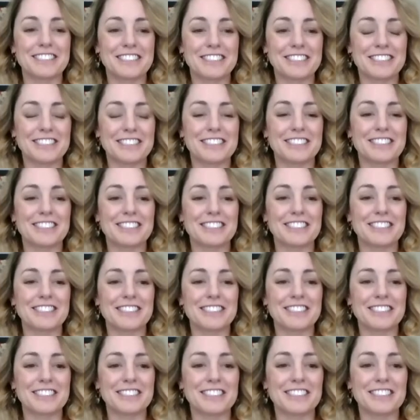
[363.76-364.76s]

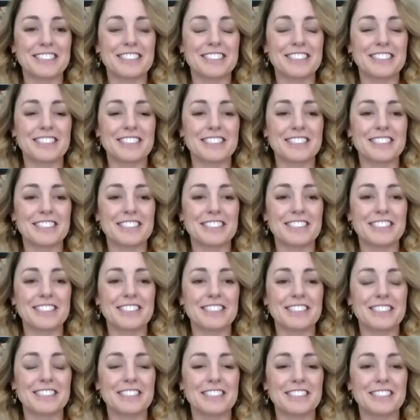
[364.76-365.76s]

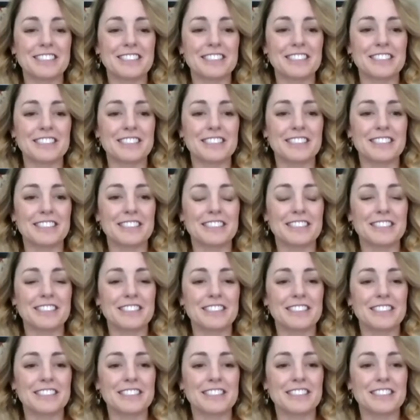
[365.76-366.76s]

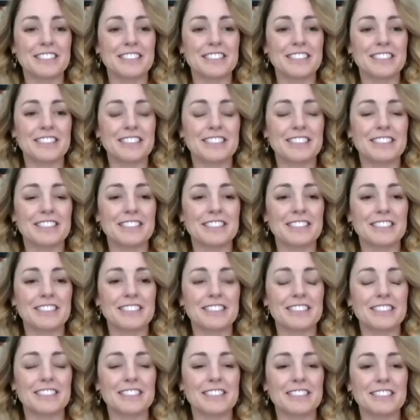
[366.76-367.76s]

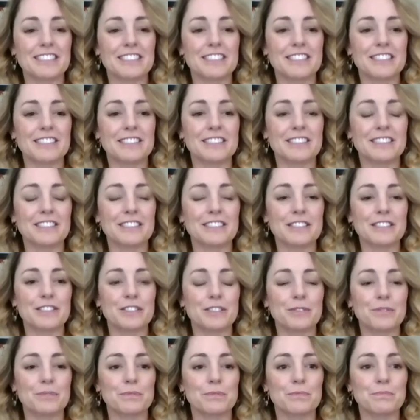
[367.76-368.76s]

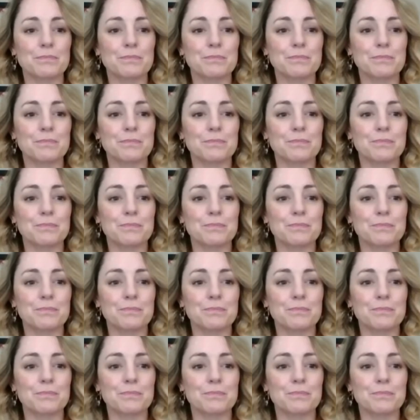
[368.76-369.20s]
[no speech]